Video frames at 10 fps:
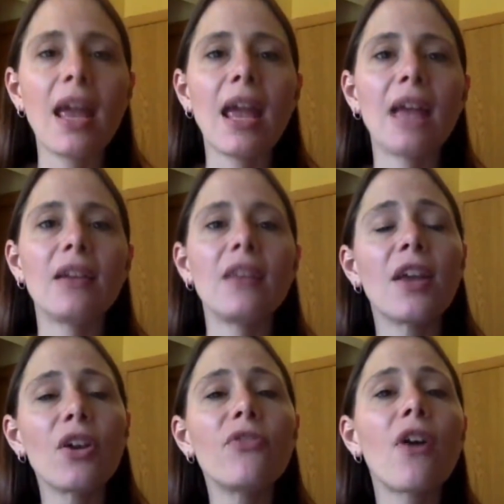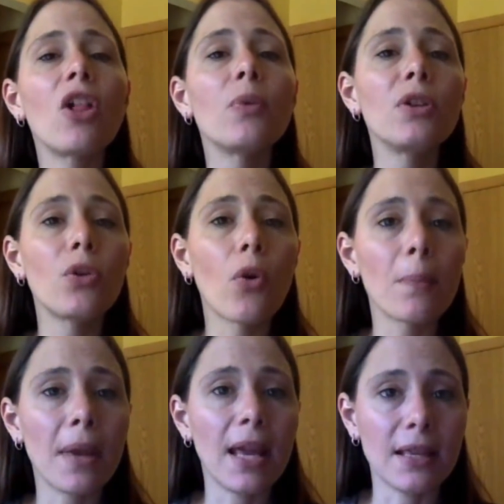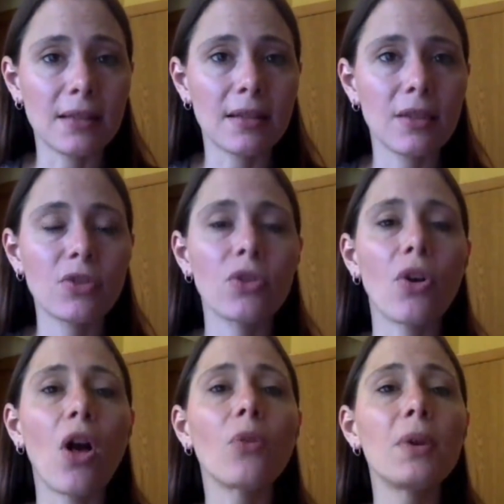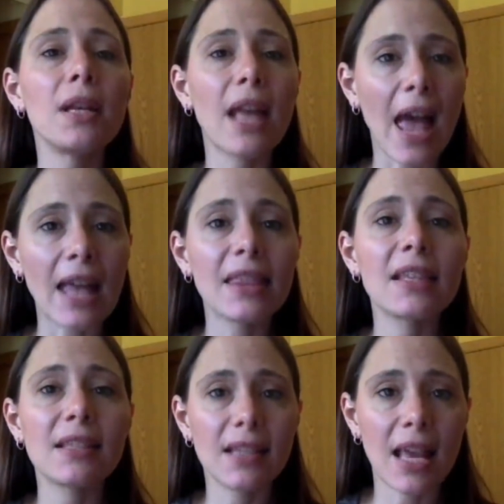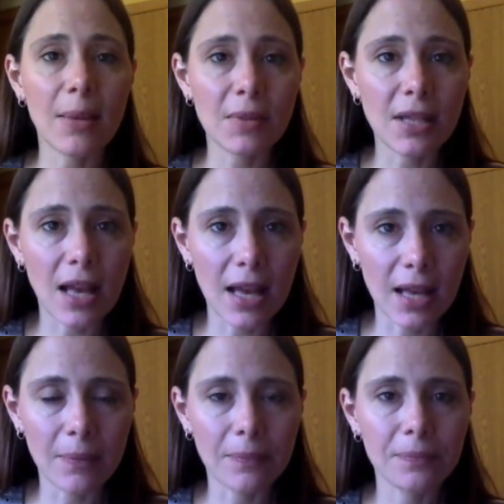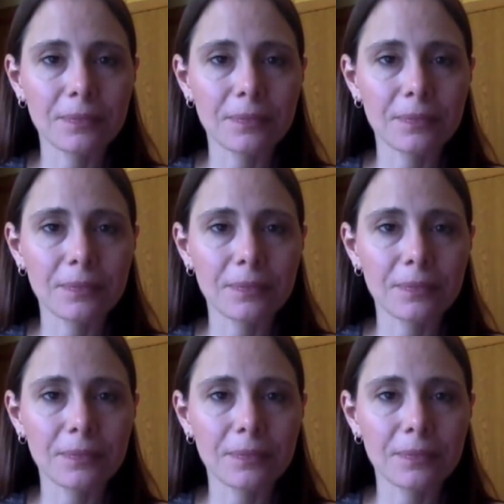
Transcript: And they're following your pace, so you're all reading at the same time.